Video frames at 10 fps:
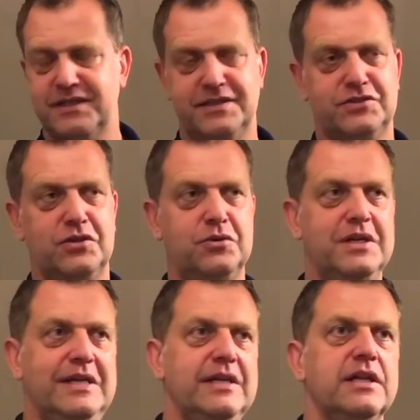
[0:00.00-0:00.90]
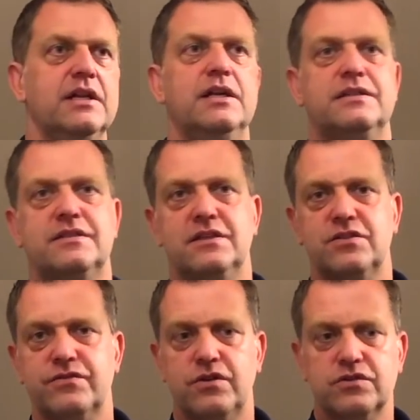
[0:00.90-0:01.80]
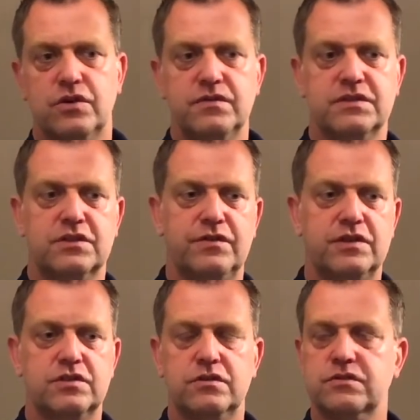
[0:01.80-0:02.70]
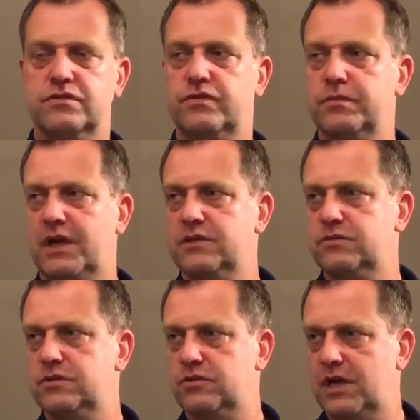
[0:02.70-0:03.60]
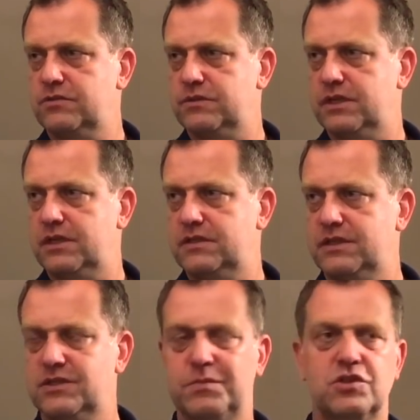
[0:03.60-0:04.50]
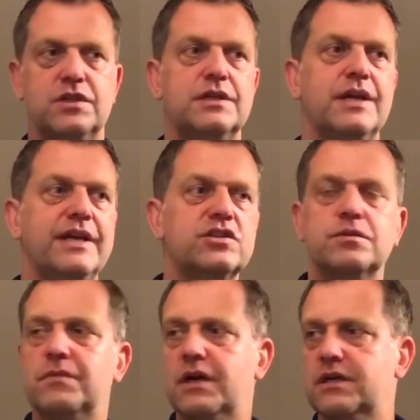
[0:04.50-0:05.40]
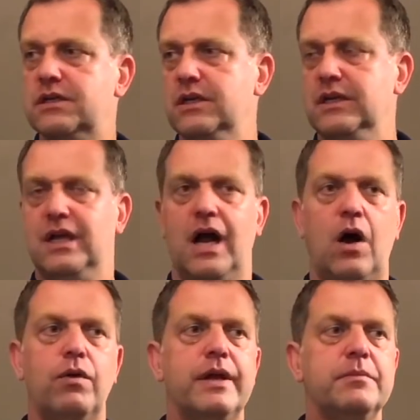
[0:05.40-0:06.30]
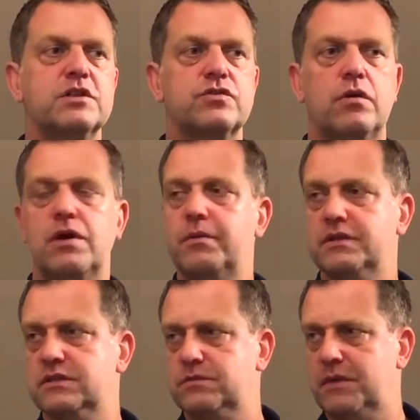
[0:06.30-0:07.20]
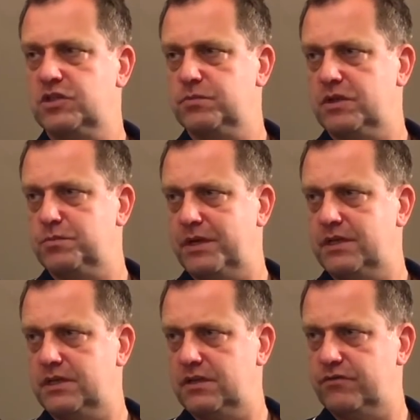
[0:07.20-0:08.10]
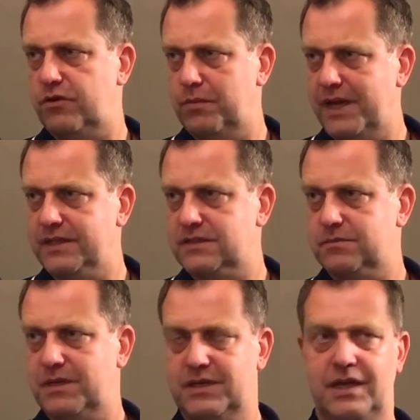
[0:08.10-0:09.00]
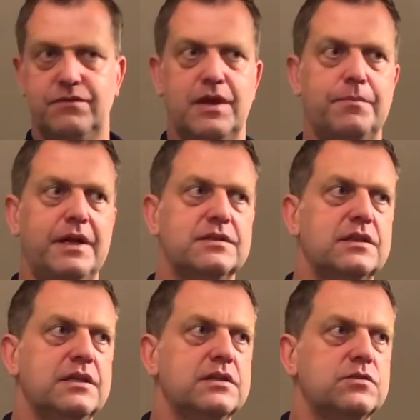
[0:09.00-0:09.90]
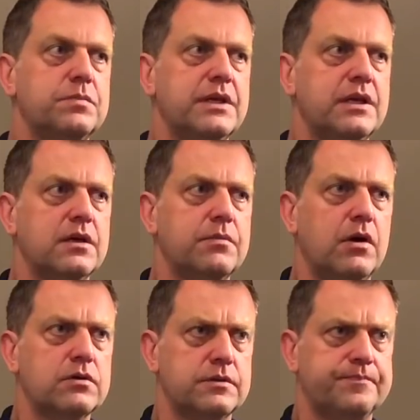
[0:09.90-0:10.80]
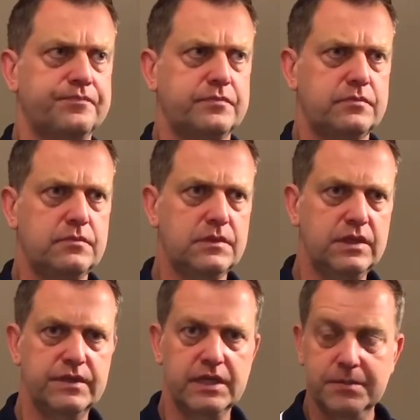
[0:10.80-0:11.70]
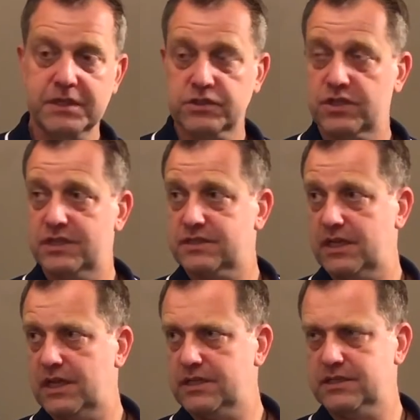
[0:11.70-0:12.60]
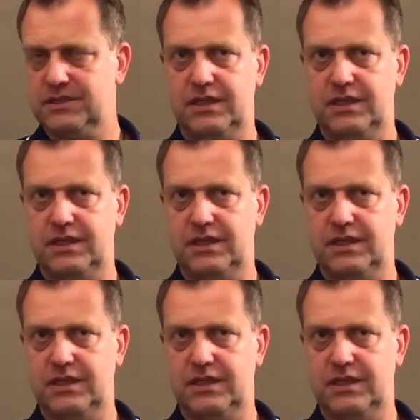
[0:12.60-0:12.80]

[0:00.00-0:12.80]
So it's of course always a question also from country to country, and I think especially in the Asian market, our image for rubbers is much better than for blades. But there we are basically speaking about the image, let's say like this.